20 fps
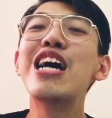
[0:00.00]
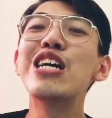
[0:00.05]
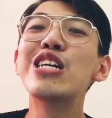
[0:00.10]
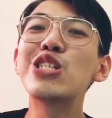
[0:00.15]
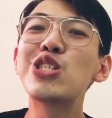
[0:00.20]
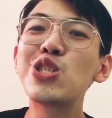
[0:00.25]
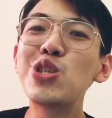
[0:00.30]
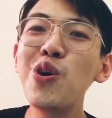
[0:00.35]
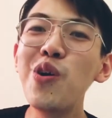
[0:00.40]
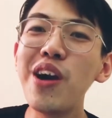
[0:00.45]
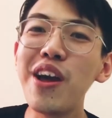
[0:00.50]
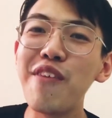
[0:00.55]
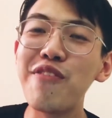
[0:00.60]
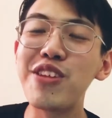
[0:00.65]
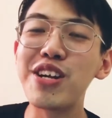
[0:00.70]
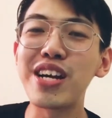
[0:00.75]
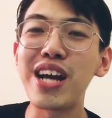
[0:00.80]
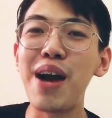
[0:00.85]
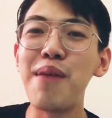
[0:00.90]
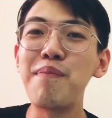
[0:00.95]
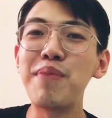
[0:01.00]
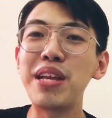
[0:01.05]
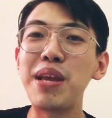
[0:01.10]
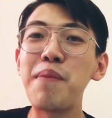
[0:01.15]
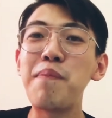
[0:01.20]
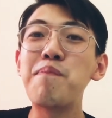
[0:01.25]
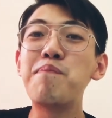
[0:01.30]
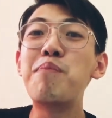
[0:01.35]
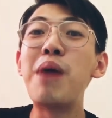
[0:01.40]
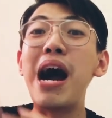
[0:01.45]
So if the
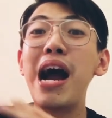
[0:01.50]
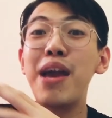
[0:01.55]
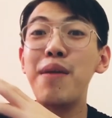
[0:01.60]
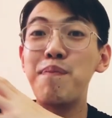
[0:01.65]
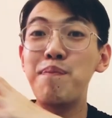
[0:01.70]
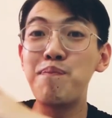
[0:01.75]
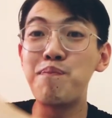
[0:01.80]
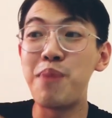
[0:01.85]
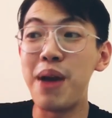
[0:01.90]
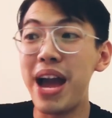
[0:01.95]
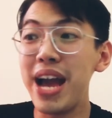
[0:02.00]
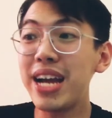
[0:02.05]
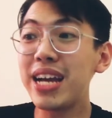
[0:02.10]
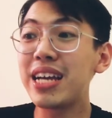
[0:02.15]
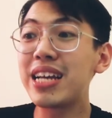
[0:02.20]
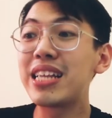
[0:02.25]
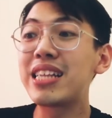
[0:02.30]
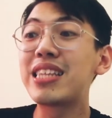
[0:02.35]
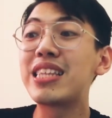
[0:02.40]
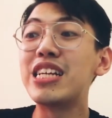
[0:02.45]
company buy back